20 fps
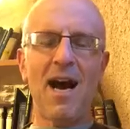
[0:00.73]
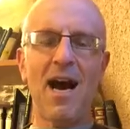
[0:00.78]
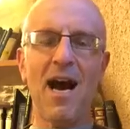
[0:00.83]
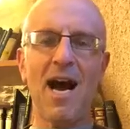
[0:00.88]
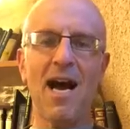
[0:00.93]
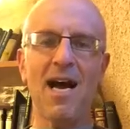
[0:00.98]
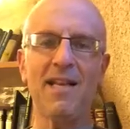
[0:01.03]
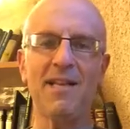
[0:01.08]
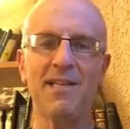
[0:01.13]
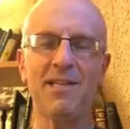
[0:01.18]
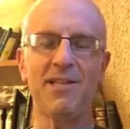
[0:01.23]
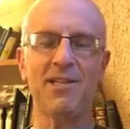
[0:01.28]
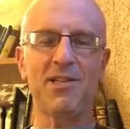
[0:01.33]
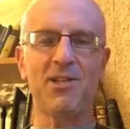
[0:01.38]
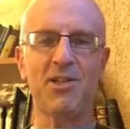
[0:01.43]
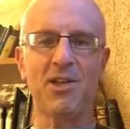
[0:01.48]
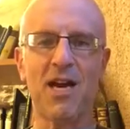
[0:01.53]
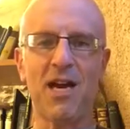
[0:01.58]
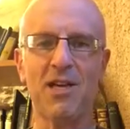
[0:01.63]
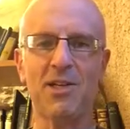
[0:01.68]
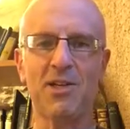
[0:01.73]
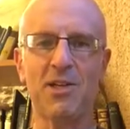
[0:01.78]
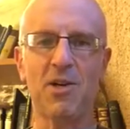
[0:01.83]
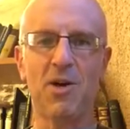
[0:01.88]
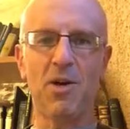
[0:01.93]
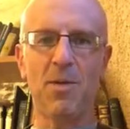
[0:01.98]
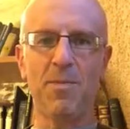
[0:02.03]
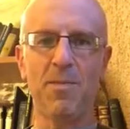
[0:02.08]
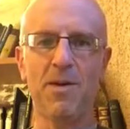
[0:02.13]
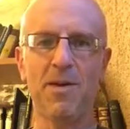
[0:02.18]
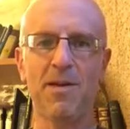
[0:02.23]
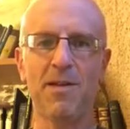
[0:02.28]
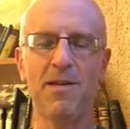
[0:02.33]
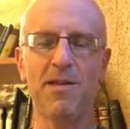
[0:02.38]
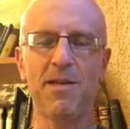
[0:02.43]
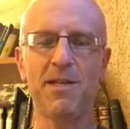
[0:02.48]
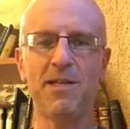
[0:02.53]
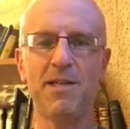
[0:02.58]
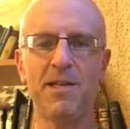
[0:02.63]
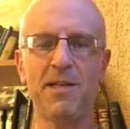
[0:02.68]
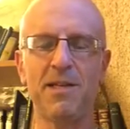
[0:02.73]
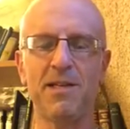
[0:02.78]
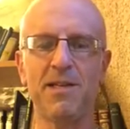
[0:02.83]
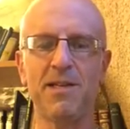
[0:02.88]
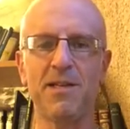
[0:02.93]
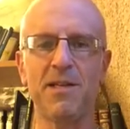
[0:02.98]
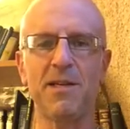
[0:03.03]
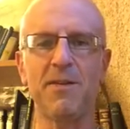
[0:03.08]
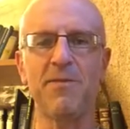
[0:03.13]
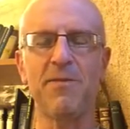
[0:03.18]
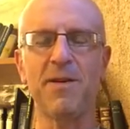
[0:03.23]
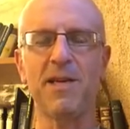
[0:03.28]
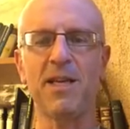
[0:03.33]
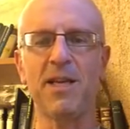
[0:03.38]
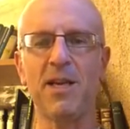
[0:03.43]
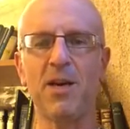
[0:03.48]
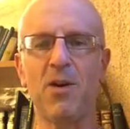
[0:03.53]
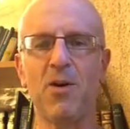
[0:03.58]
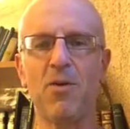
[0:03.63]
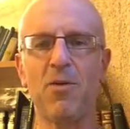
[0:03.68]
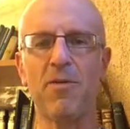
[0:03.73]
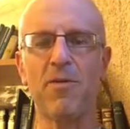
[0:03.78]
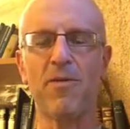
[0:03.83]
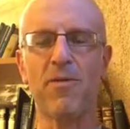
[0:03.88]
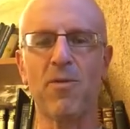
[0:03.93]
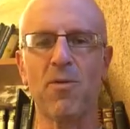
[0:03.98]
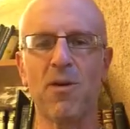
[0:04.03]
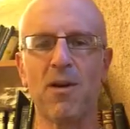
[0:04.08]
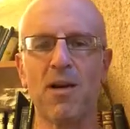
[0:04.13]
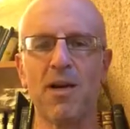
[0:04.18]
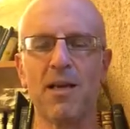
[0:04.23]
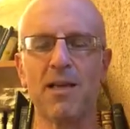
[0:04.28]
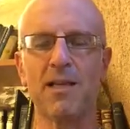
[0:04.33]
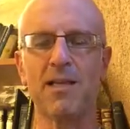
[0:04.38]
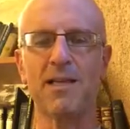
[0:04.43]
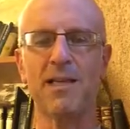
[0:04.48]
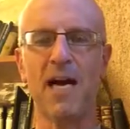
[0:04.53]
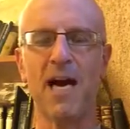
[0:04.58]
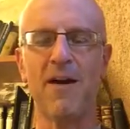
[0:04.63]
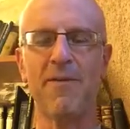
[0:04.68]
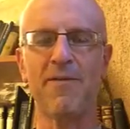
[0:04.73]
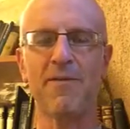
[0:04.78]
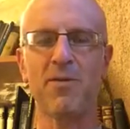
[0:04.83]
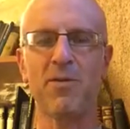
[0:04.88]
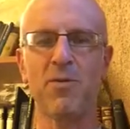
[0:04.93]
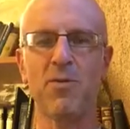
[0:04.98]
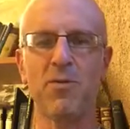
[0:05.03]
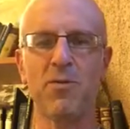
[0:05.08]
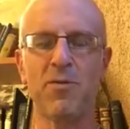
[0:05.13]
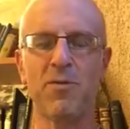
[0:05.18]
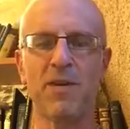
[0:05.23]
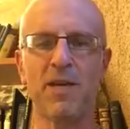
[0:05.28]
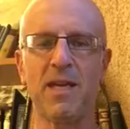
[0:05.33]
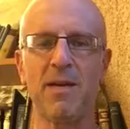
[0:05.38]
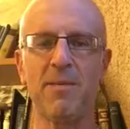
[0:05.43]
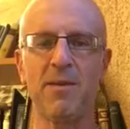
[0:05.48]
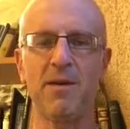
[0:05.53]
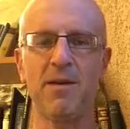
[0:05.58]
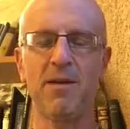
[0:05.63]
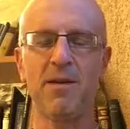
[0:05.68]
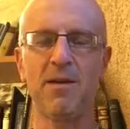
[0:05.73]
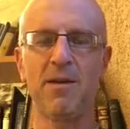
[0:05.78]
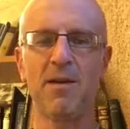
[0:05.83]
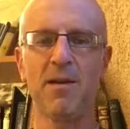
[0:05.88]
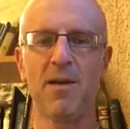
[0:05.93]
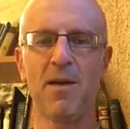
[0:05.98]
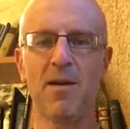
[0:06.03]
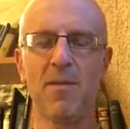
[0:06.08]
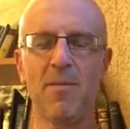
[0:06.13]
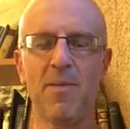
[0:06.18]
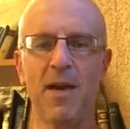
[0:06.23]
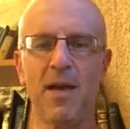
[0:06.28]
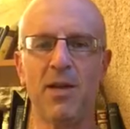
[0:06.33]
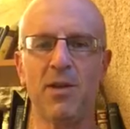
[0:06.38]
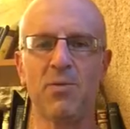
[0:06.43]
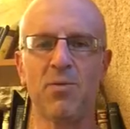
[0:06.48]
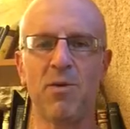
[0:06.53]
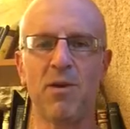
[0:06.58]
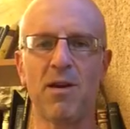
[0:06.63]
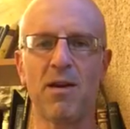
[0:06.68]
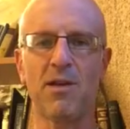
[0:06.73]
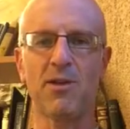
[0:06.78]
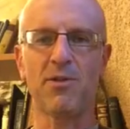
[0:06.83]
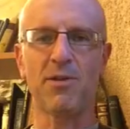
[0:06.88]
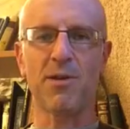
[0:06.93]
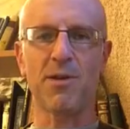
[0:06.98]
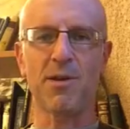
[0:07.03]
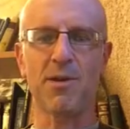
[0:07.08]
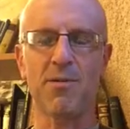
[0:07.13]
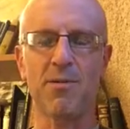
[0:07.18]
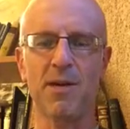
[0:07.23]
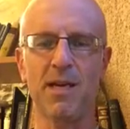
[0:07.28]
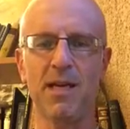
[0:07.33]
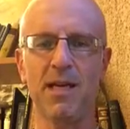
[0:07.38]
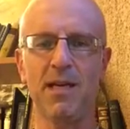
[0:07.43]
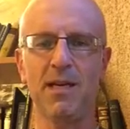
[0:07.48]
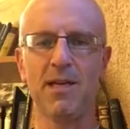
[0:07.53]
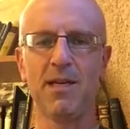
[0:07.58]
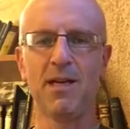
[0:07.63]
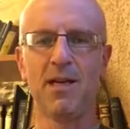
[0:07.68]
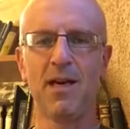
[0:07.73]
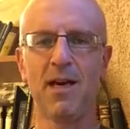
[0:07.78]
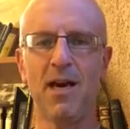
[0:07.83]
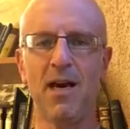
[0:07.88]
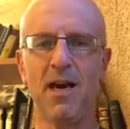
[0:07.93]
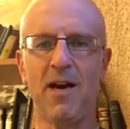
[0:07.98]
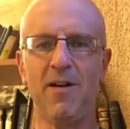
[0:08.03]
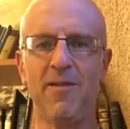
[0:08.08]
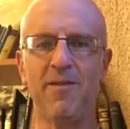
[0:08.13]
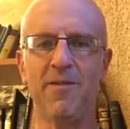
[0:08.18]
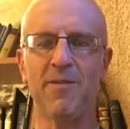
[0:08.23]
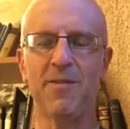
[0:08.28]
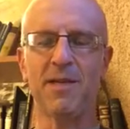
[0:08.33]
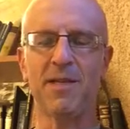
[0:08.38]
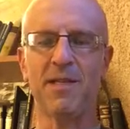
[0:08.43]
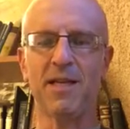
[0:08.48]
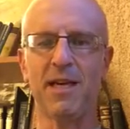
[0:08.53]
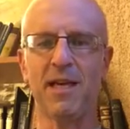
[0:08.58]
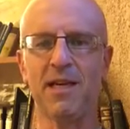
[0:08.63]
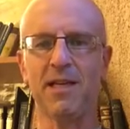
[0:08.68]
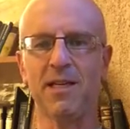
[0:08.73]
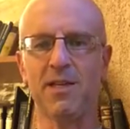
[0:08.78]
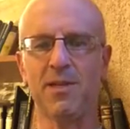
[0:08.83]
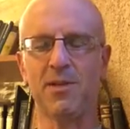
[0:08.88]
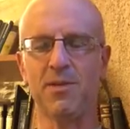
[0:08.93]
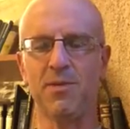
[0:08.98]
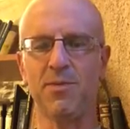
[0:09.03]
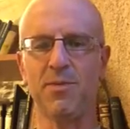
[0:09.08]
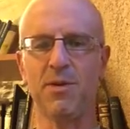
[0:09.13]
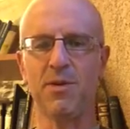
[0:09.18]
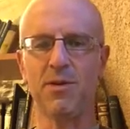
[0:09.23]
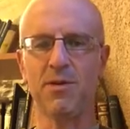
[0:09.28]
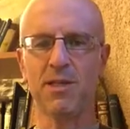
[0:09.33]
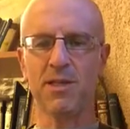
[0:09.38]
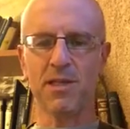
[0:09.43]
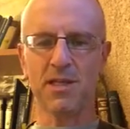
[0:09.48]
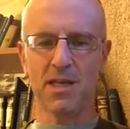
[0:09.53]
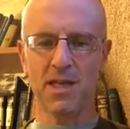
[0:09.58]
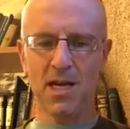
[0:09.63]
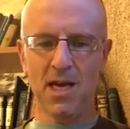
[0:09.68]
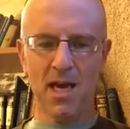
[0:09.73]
Hi, this is Josh Kulp. This is the video for Daf Kuf Gimmel, page 103 of Masechet Ketubot.